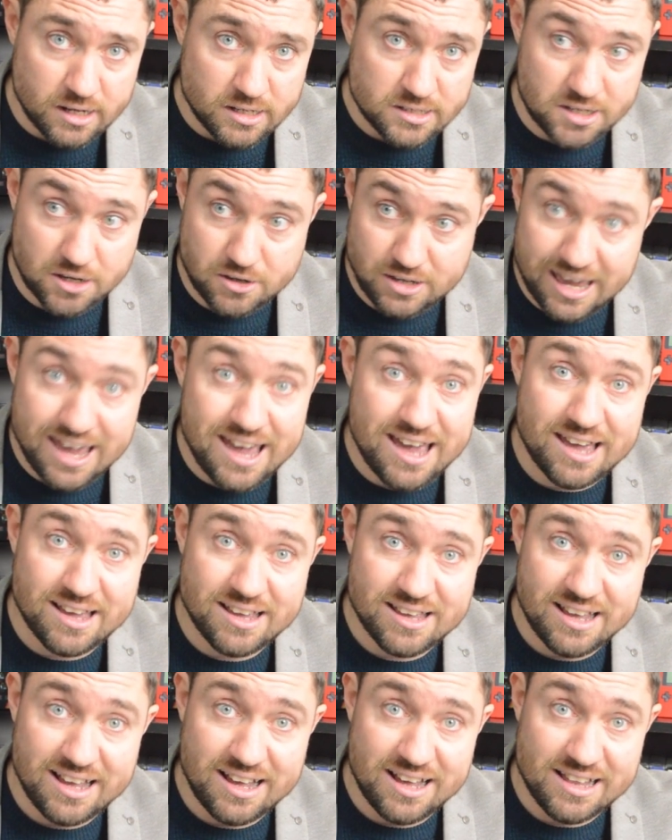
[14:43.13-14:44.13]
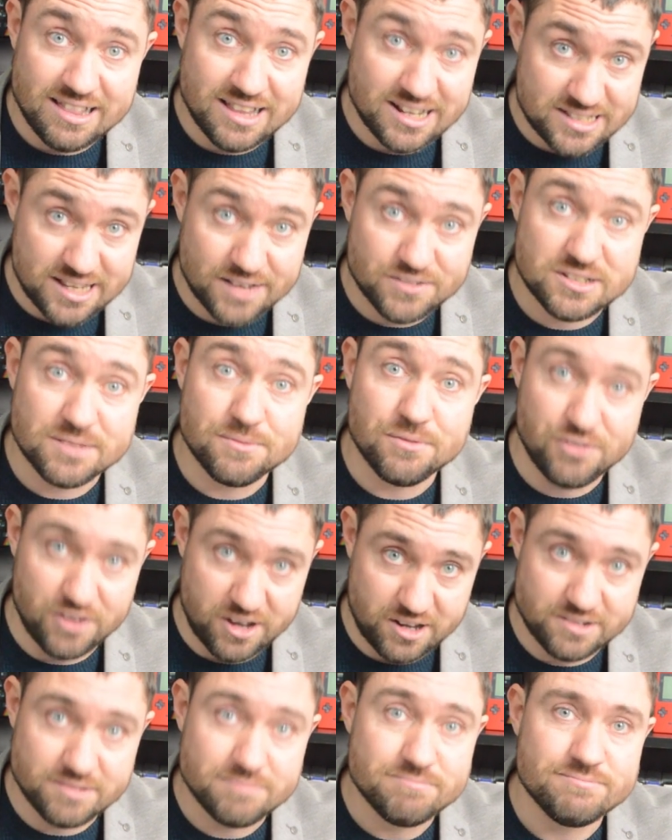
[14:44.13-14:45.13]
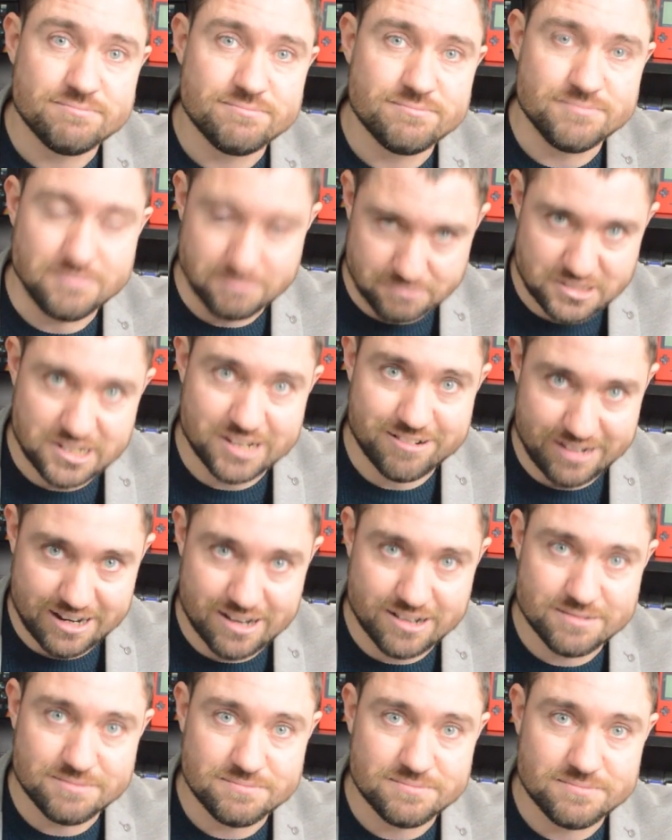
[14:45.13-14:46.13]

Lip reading: So yeah, let's have some fun. Cheerio.